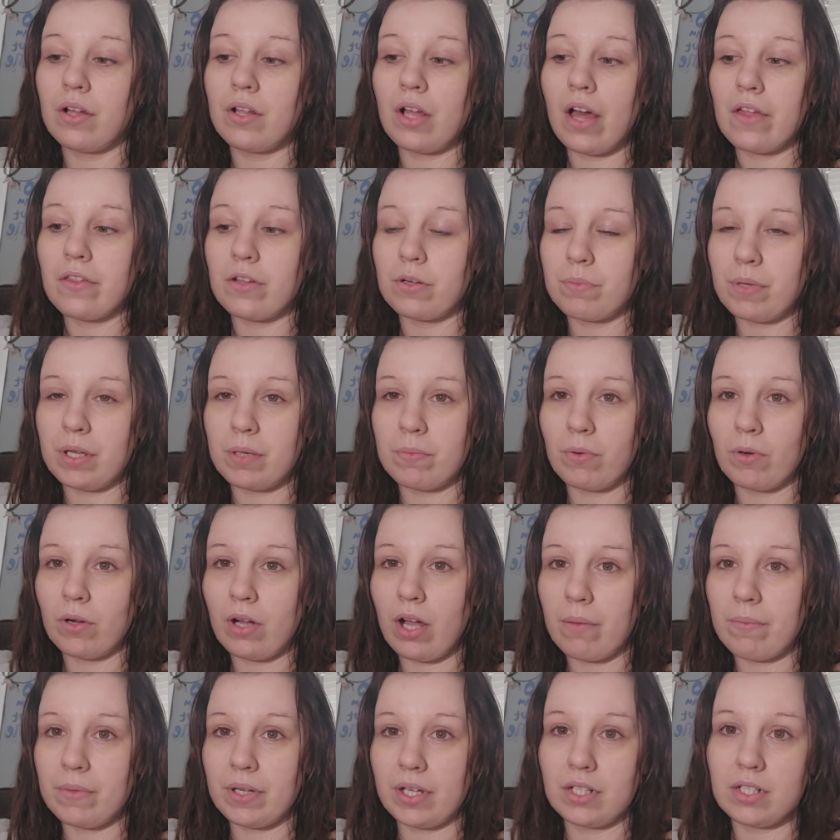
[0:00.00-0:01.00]
other people
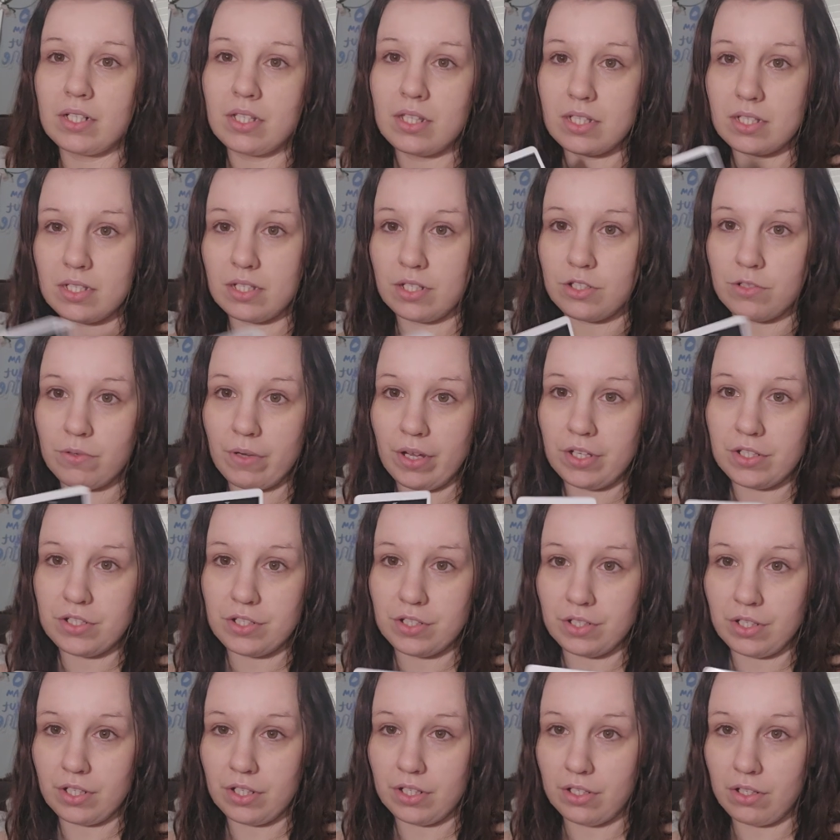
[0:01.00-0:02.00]
coming into the
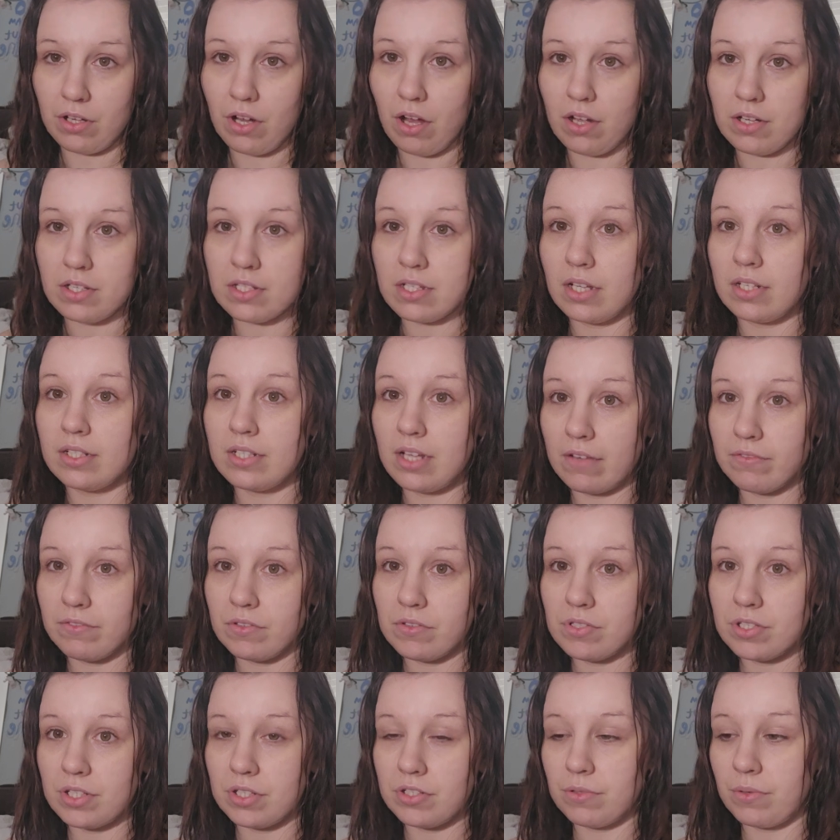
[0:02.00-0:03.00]
situation can cause a devil
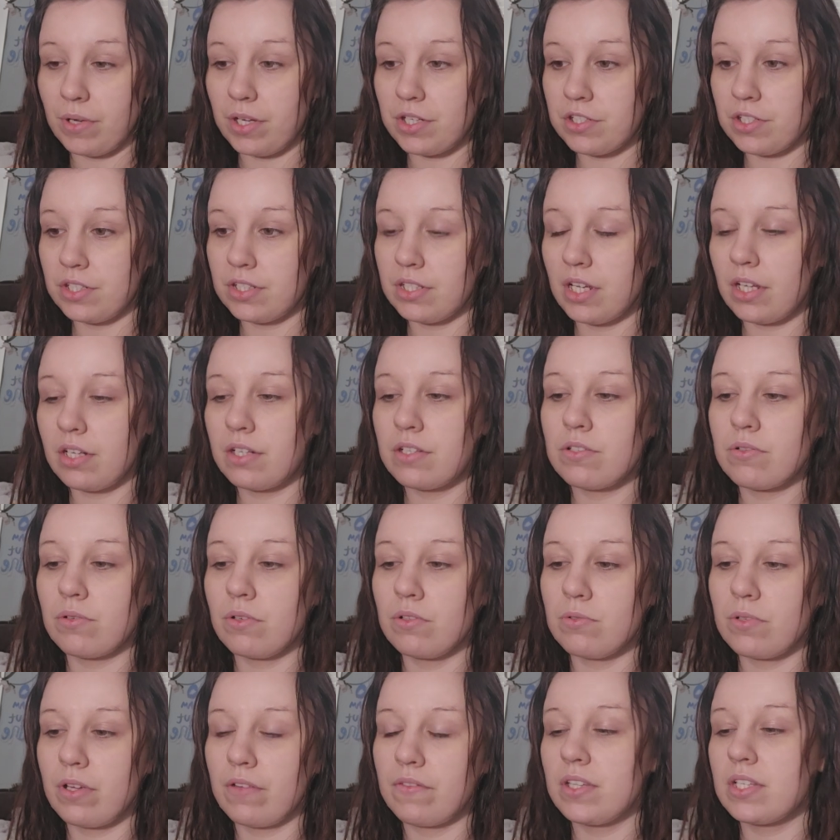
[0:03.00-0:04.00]
situation. Ten of
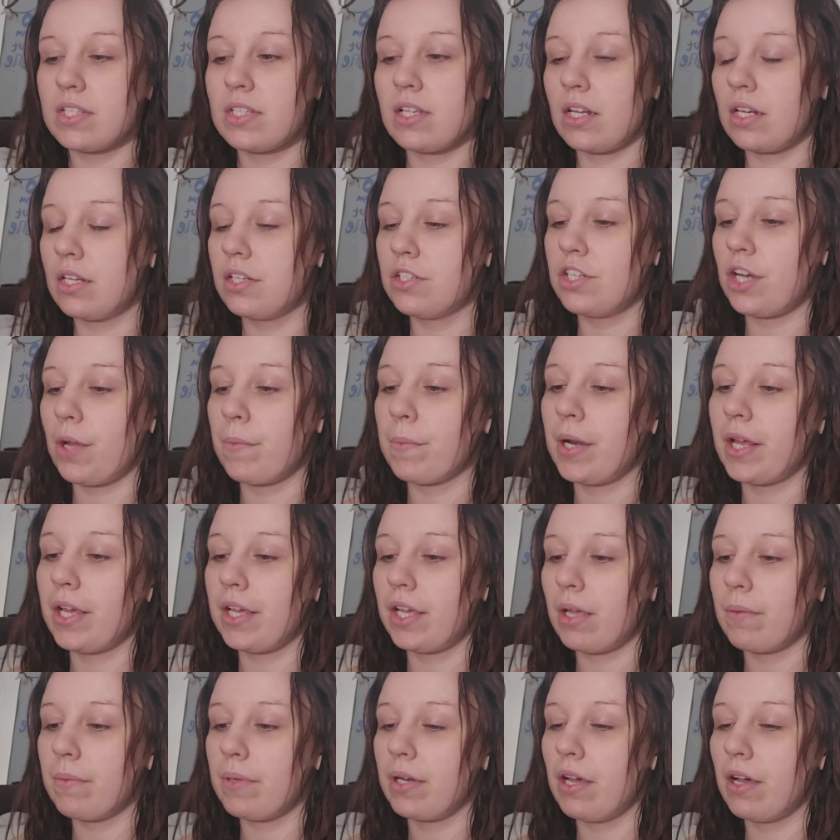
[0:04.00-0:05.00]
Swords, we have the Sun and Gemini
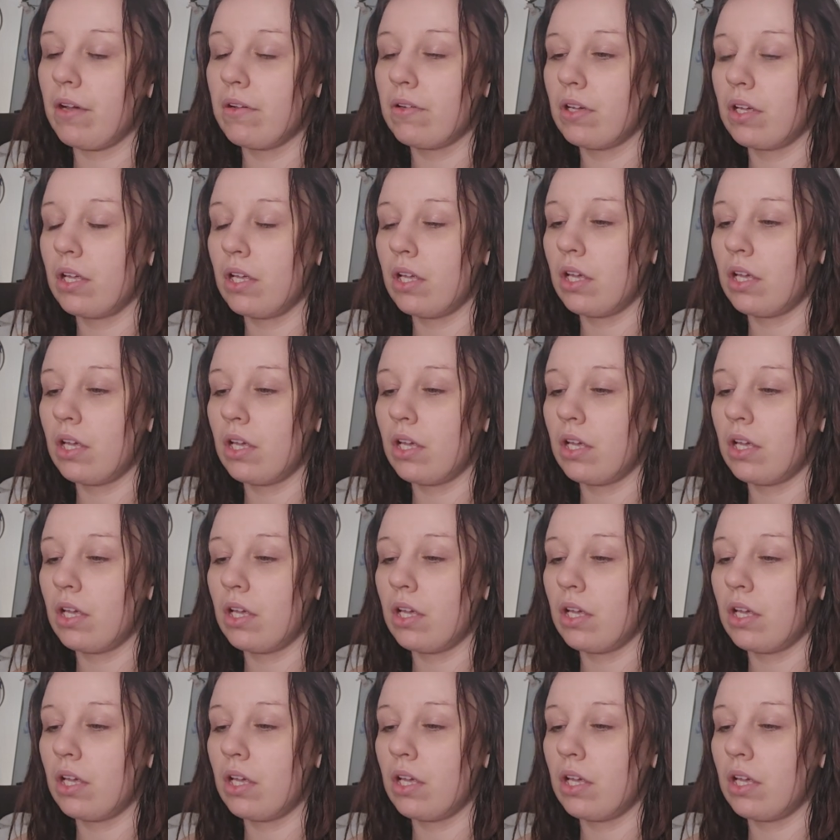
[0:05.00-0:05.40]
coming out.